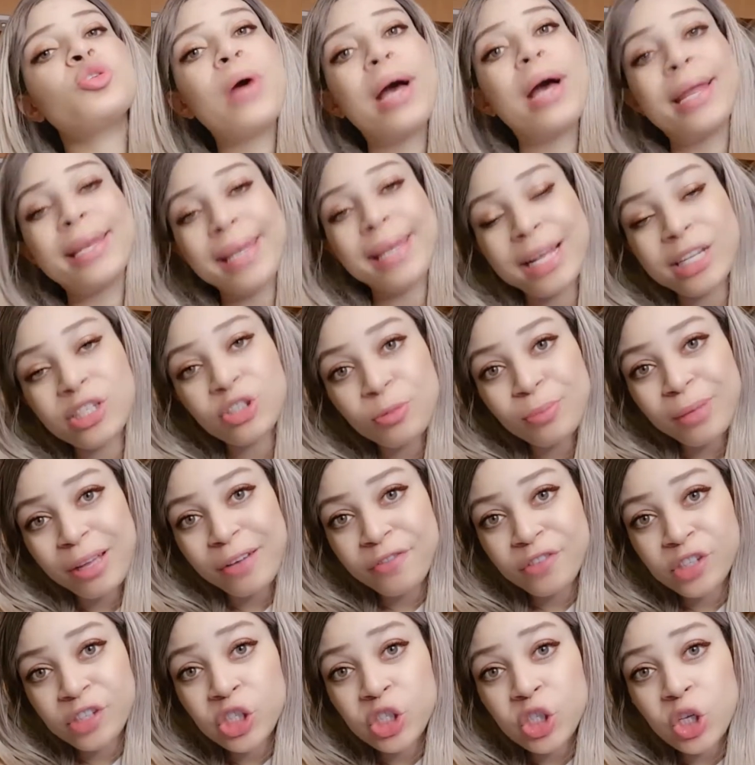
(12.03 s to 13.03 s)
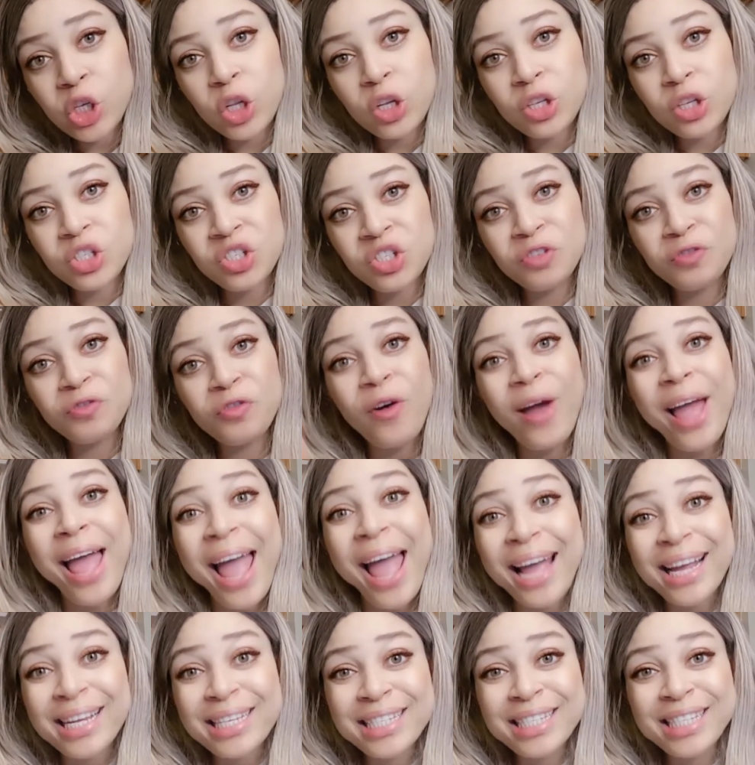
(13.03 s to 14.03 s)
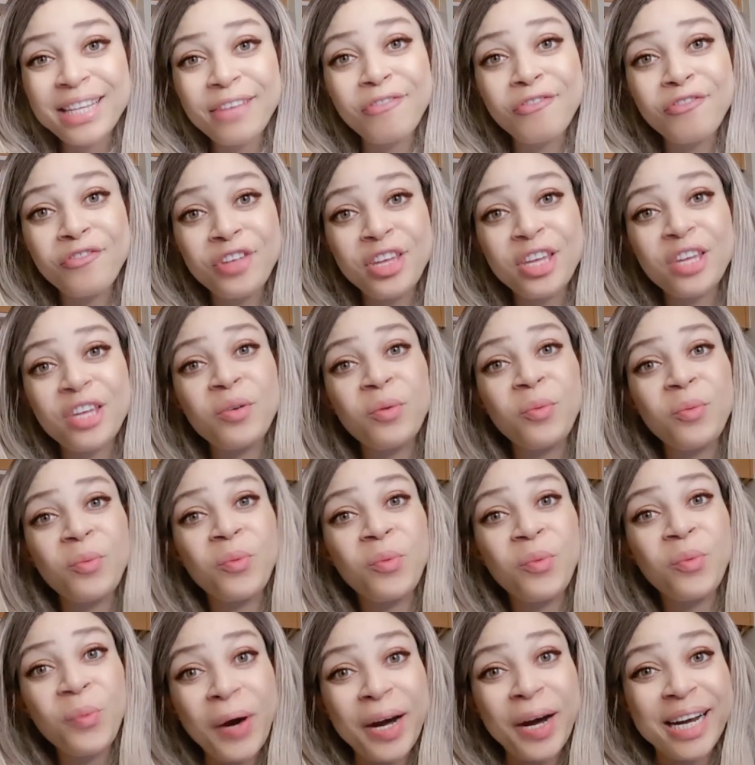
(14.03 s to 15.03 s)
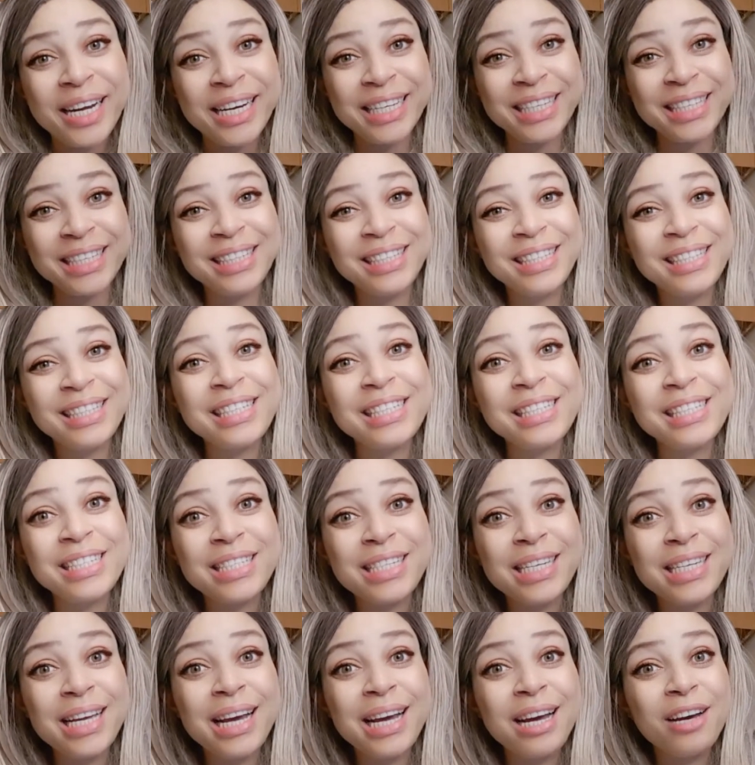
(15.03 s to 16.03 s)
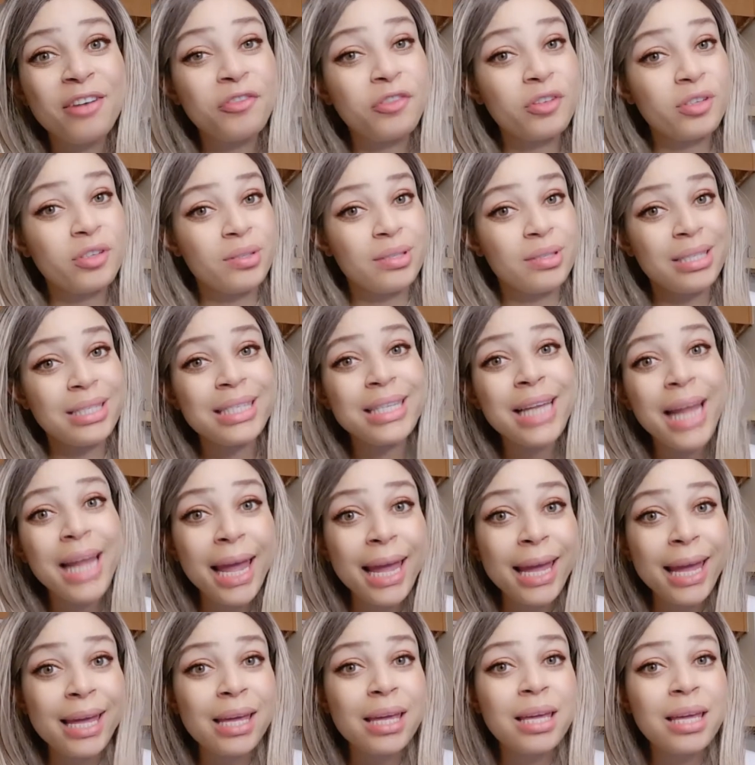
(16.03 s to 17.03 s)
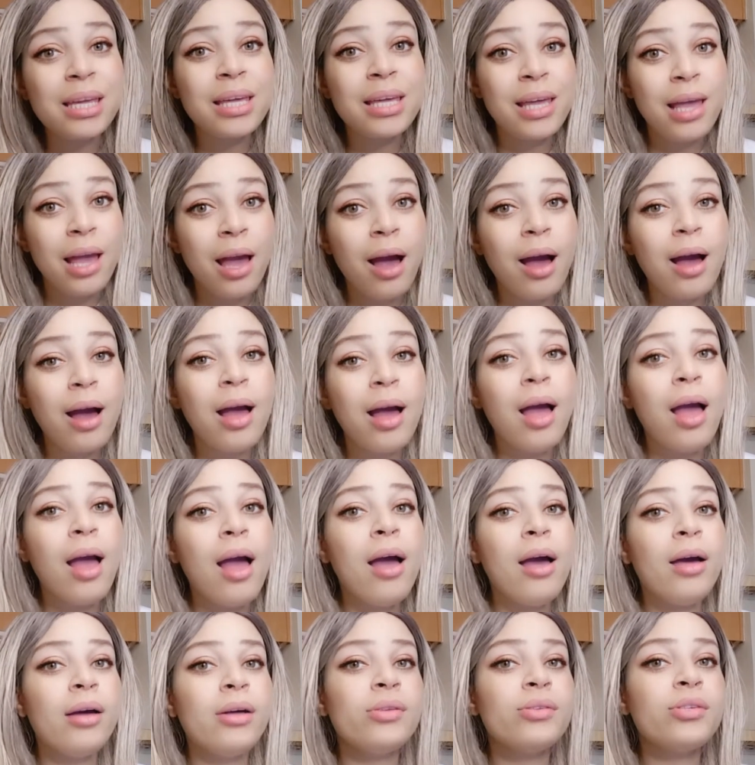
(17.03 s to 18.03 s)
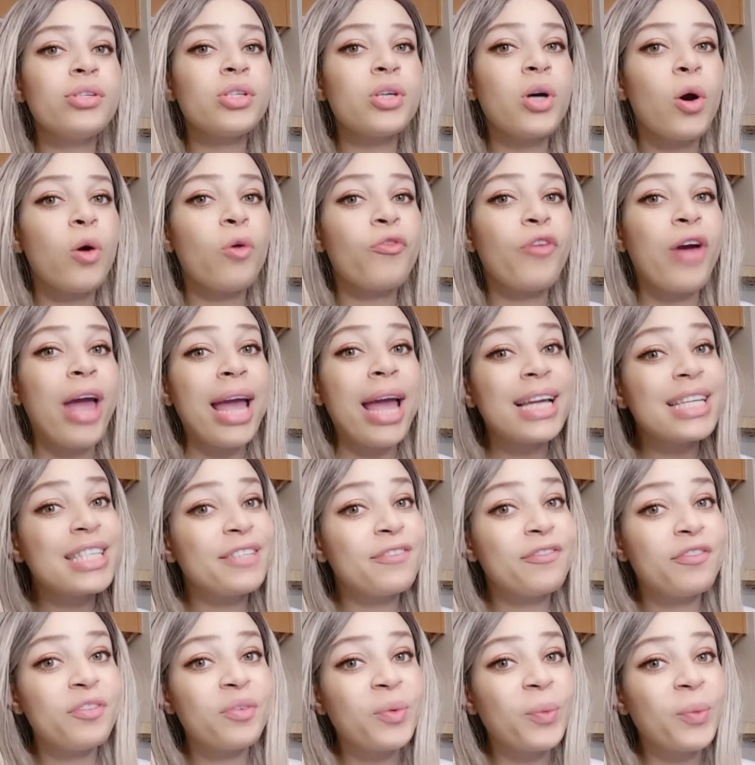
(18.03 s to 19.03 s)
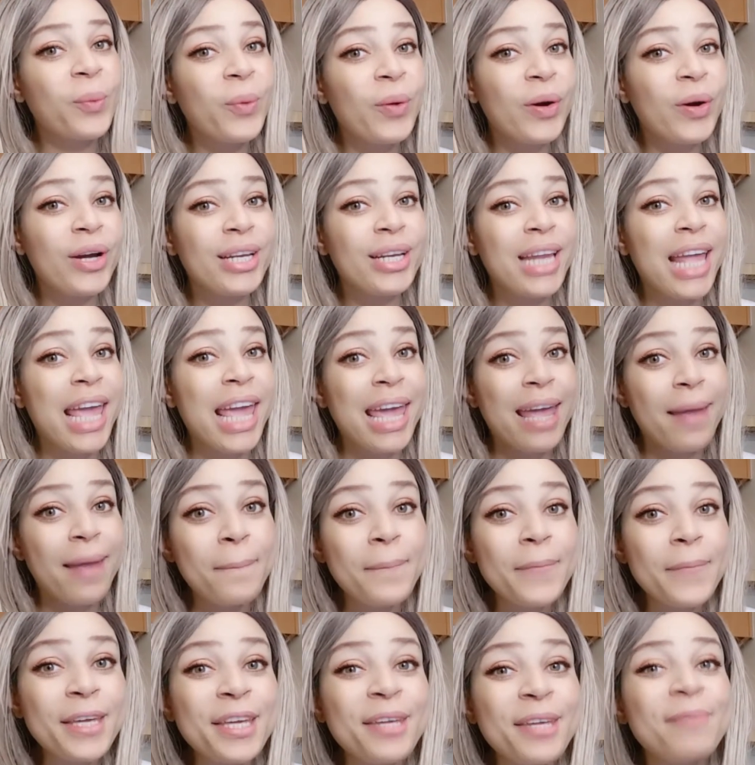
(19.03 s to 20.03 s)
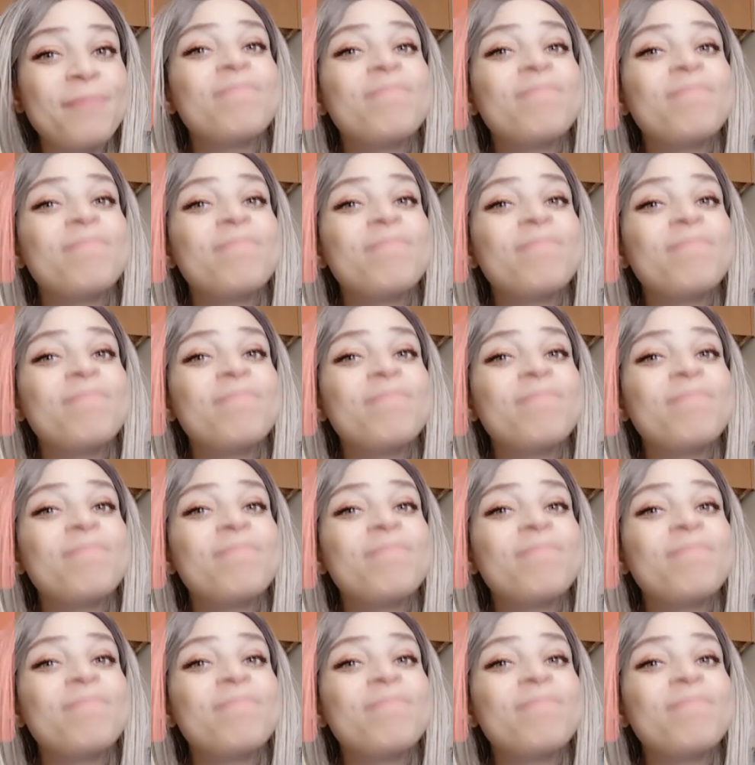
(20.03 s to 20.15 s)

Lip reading: anatomy and physiology for Hesi V1. Yeah, for today. Yeah, so for Hesi V1 AMP.